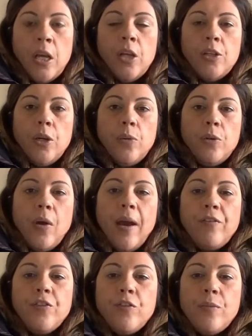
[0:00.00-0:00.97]
So we don't
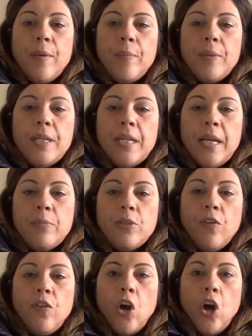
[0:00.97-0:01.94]
have to remember the names
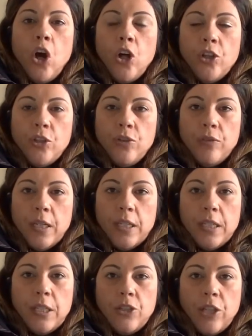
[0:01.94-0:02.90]
of all the
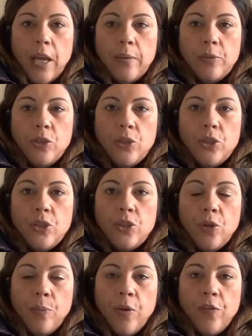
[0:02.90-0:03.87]
3D shapes, just
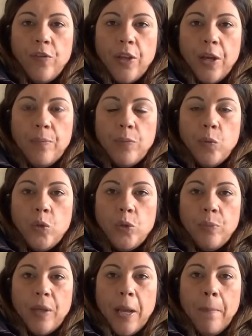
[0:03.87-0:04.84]
some of them
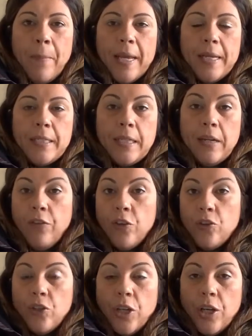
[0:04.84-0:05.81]
would be amazing. If you
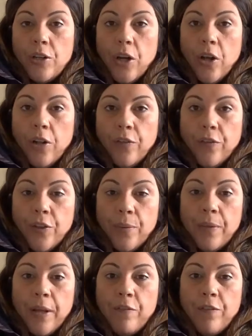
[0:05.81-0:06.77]
could learn all of
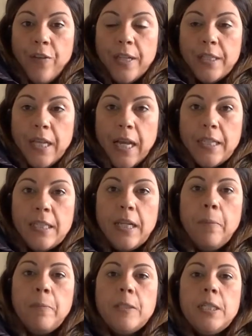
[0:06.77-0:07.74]
them, then
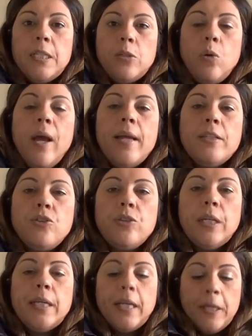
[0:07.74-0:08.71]
fantastic, but it's quite
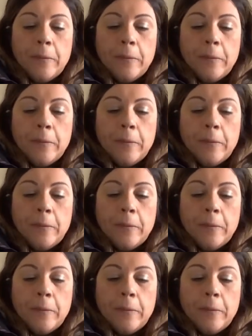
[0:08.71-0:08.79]
tricky.